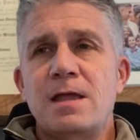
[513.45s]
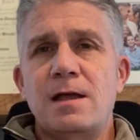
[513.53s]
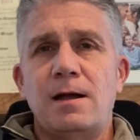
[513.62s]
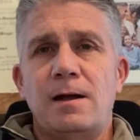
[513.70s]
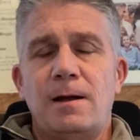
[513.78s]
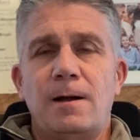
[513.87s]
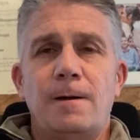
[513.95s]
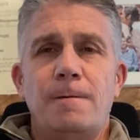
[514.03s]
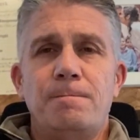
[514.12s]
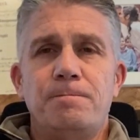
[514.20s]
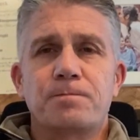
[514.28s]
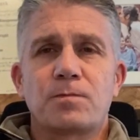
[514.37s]

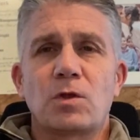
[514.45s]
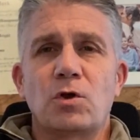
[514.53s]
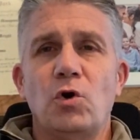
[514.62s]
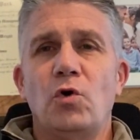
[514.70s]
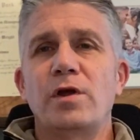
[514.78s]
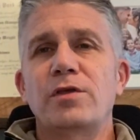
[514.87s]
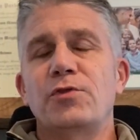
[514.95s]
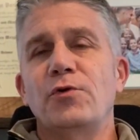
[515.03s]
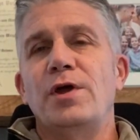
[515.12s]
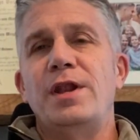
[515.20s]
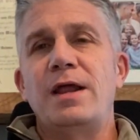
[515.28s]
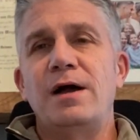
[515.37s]
going
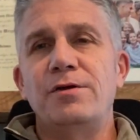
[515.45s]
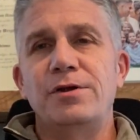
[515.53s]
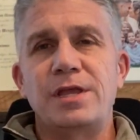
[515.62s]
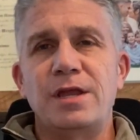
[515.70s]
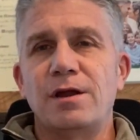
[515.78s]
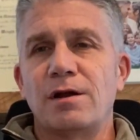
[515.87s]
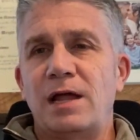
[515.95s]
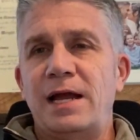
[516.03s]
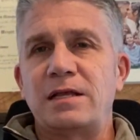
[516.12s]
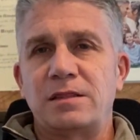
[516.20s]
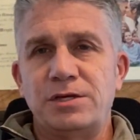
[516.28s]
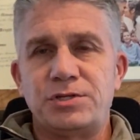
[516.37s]
through another year
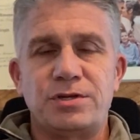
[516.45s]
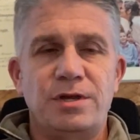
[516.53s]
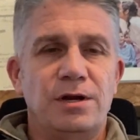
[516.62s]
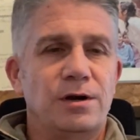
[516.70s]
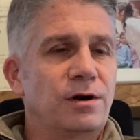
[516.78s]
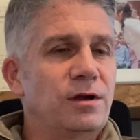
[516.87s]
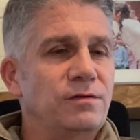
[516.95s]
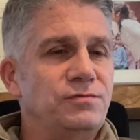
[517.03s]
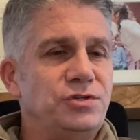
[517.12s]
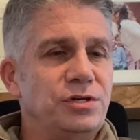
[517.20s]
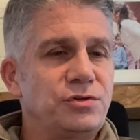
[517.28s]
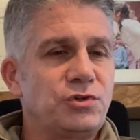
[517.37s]
like this year of
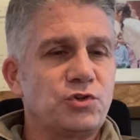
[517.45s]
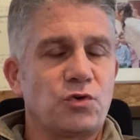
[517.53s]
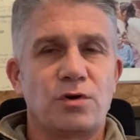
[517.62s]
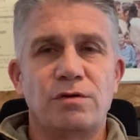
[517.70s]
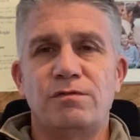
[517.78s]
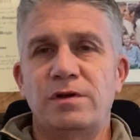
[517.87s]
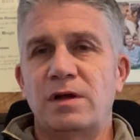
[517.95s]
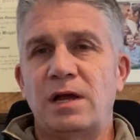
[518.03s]
just sort of,